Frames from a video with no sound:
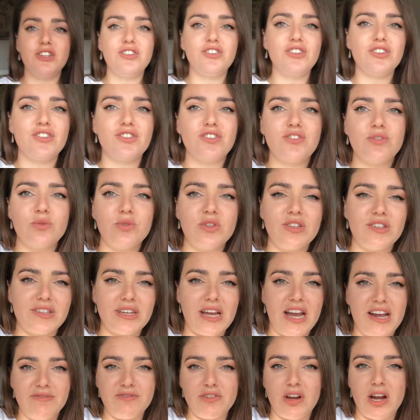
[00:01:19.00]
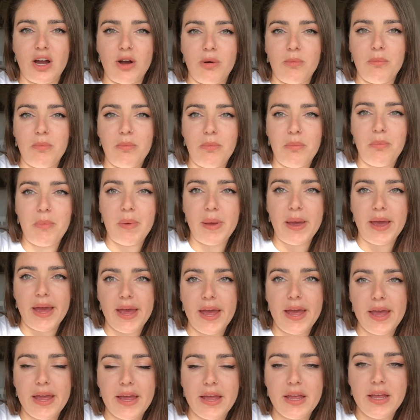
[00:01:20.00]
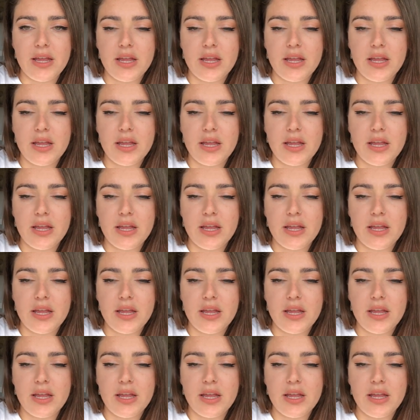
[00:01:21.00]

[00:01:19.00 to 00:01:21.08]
just sort this camera out a bit.